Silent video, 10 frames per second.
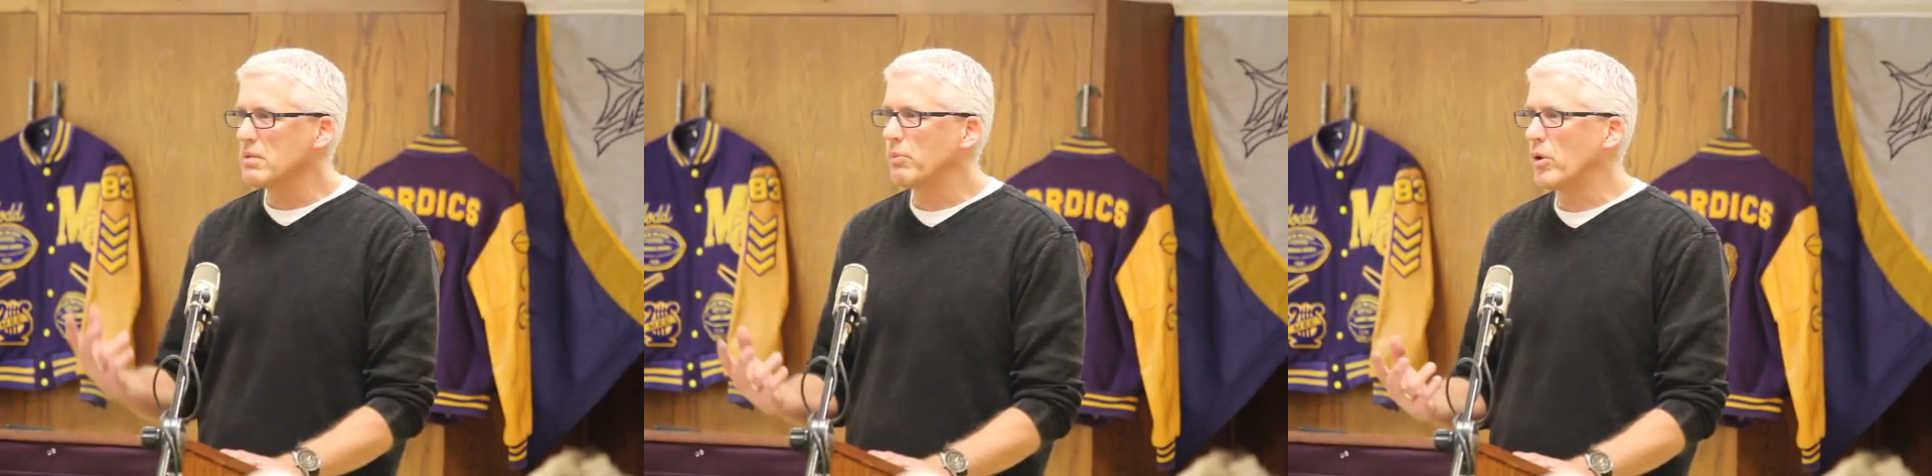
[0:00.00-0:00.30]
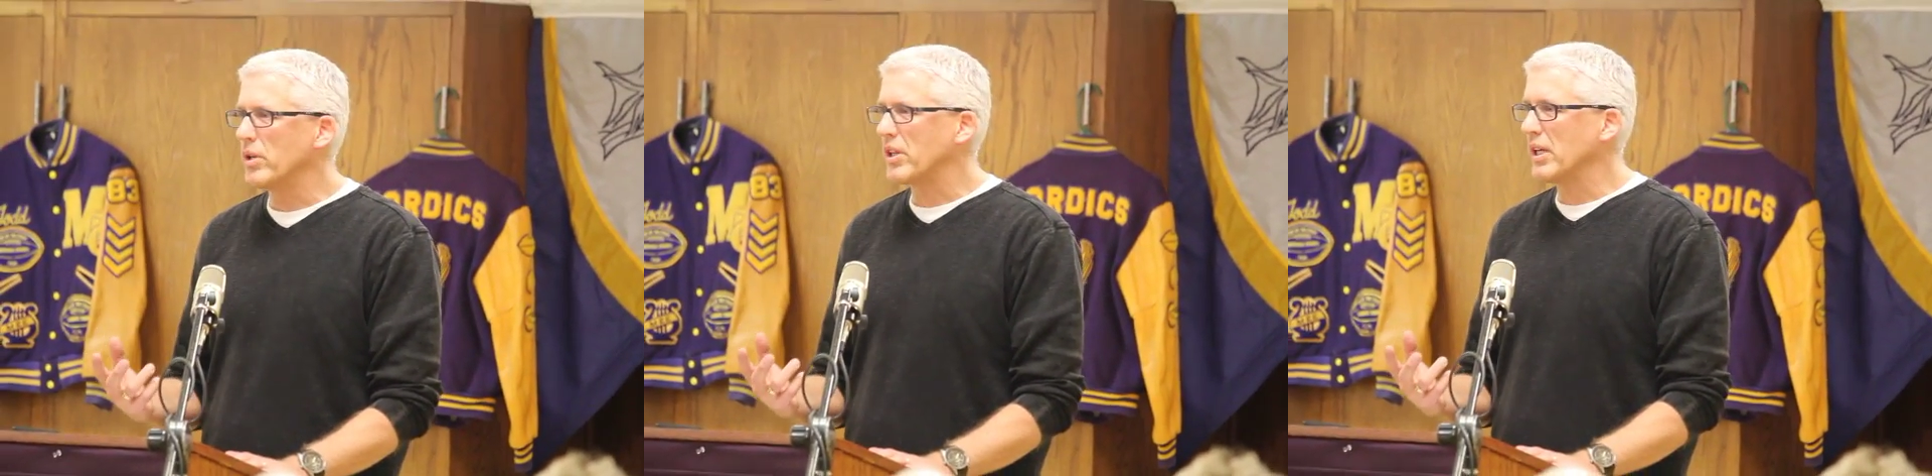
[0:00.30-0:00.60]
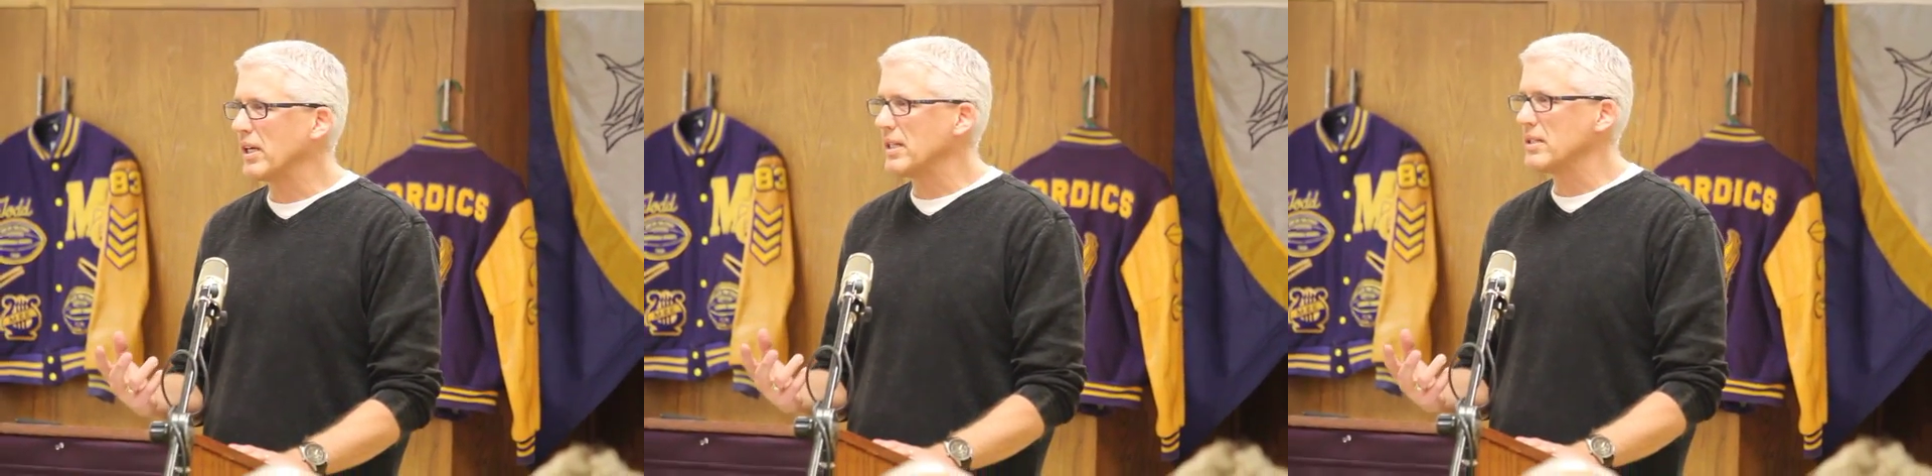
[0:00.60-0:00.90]
important
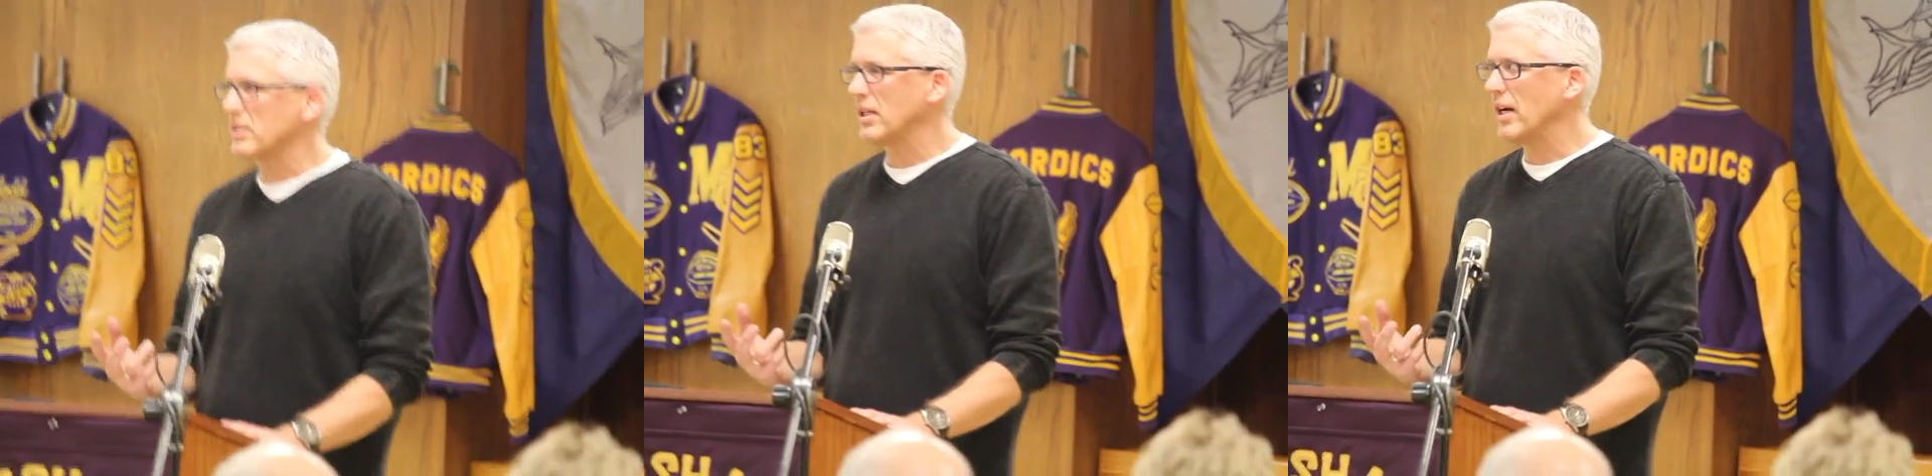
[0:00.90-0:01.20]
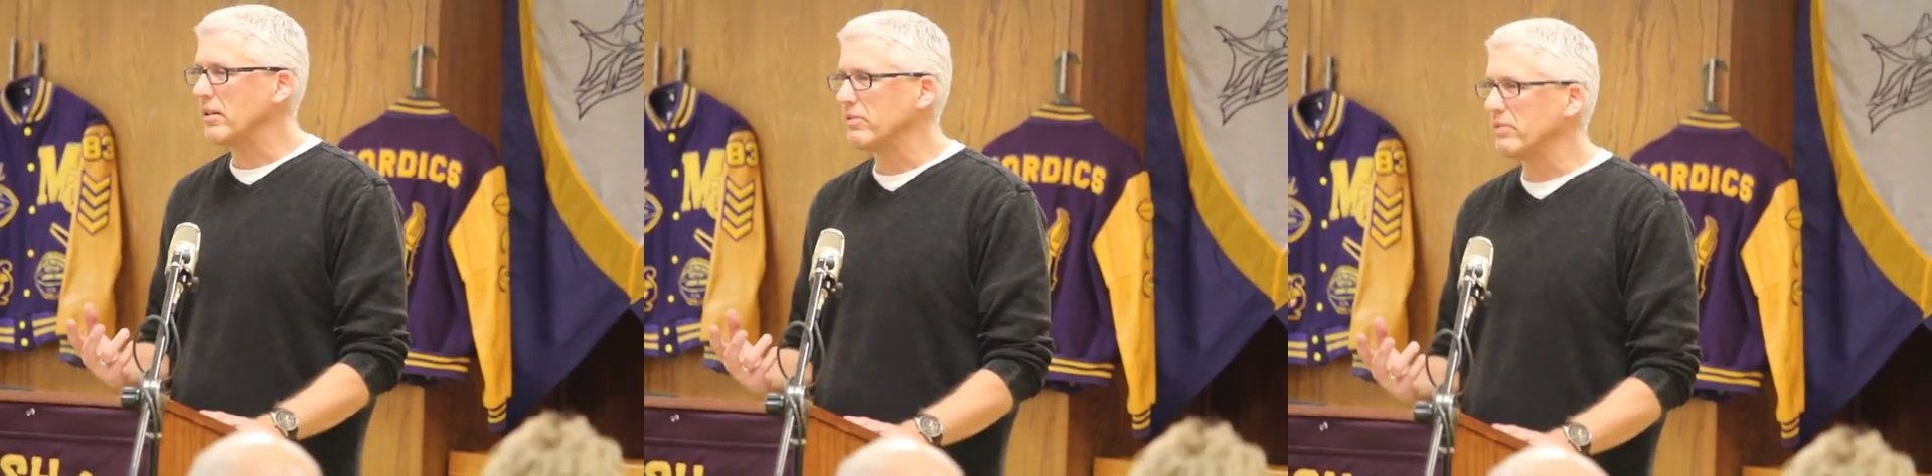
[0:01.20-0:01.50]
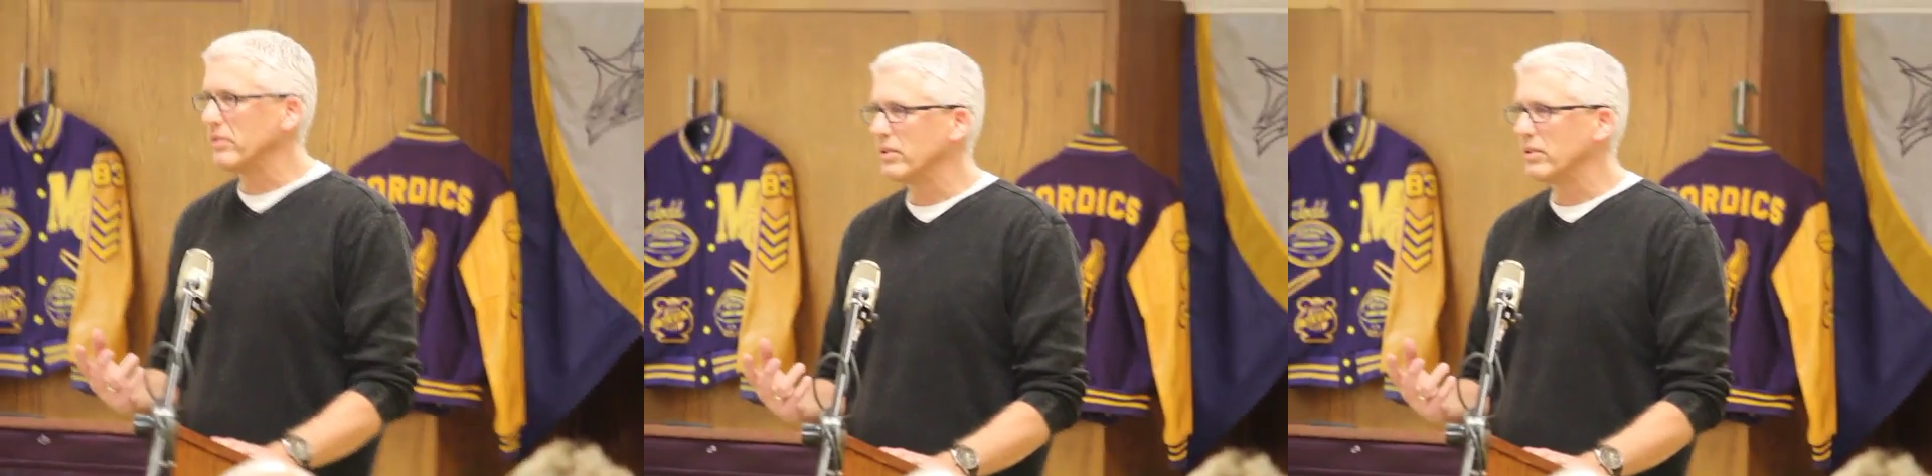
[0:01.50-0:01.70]
thing in his life.